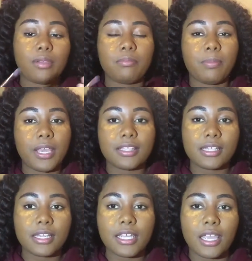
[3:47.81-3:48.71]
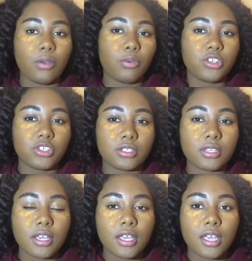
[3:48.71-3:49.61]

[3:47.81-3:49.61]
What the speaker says: And basically it would just,